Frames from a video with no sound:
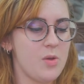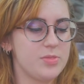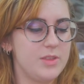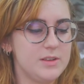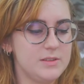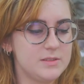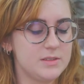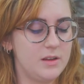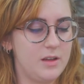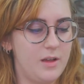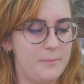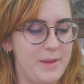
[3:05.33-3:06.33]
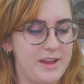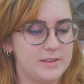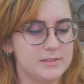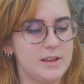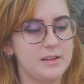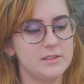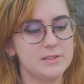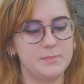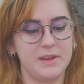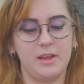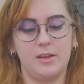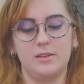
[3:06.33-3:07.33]
This makes sense
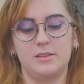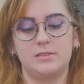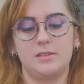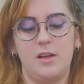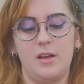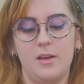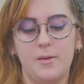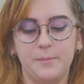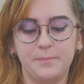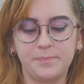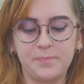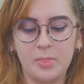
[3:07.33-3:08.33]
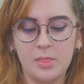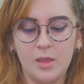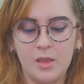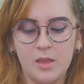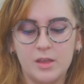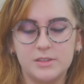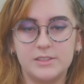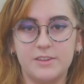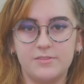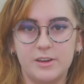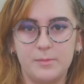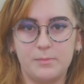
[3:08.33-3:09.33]
because
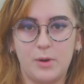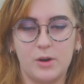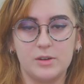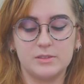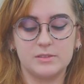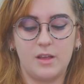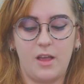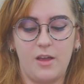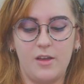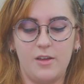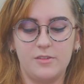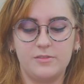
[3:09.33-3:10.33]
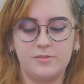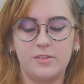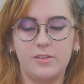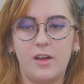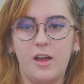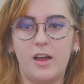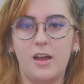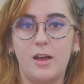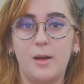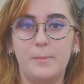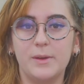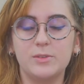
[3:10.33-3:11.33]
different parts of
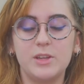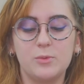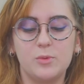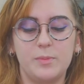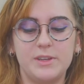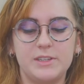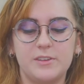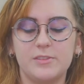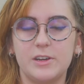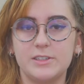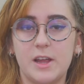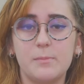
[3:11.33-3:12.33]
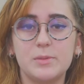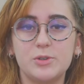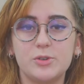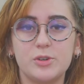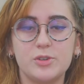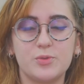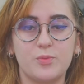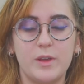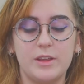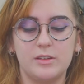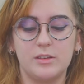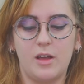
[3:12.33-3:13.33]
a building will be different temperatures
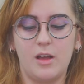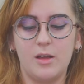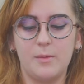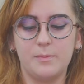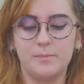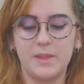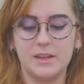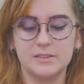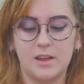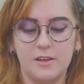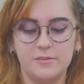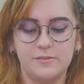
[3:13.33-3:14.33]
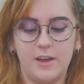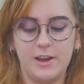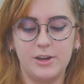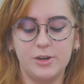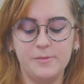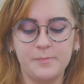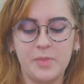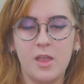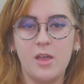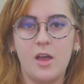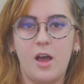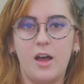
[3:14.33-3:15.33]
when it's on fire.
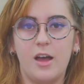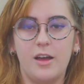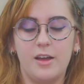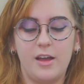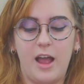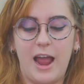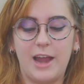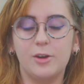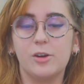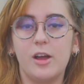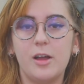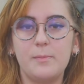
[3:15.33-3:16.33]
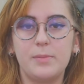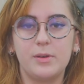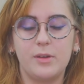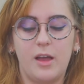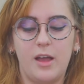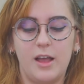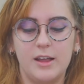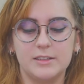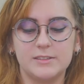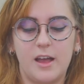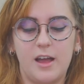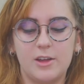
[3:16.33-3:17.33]
Higher up,
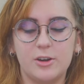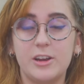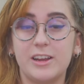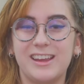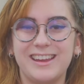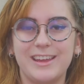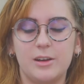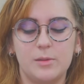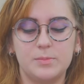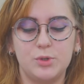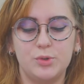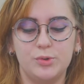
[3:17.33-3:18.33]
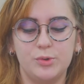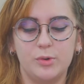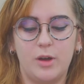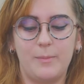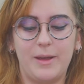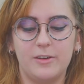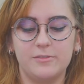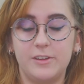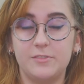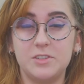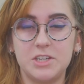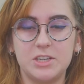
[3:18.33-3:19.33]
it's hotter. It can get up to about
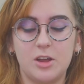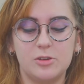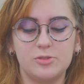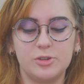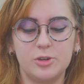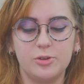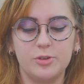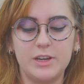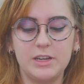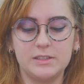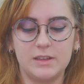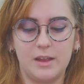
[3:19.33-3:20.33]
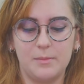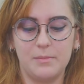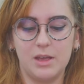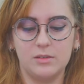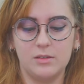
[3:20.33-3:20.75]
1500 degrees, and